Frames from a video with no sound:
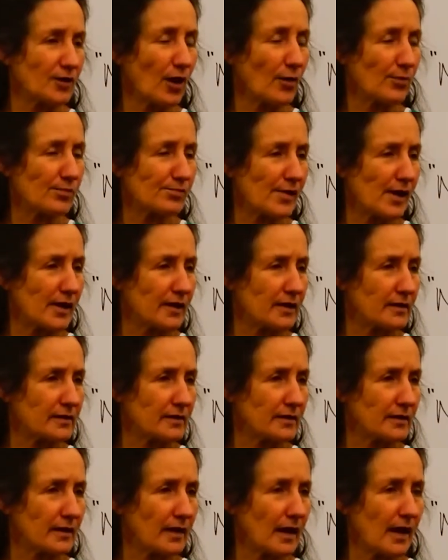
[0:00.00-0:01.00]
an operating
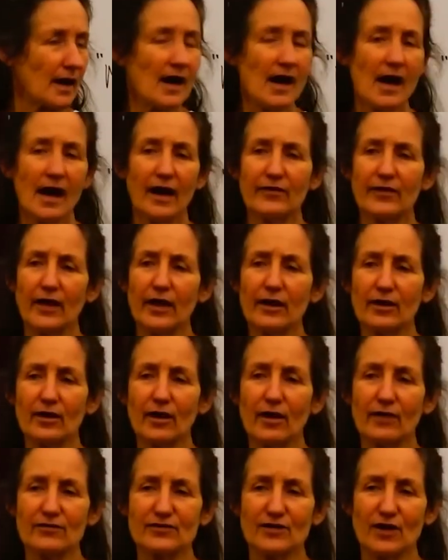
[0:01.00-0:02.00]
theatre, and then you'd
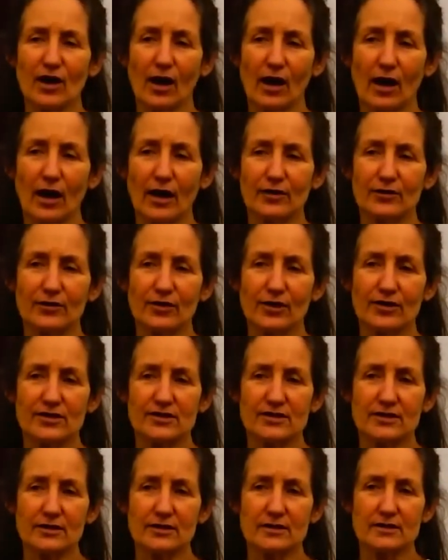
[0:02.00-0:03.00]
have to hire
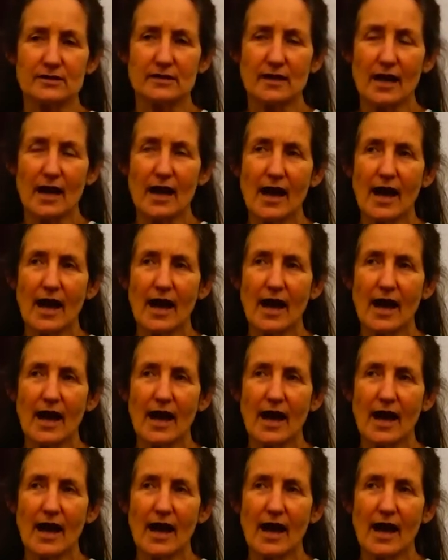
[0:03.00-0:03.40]
nurses,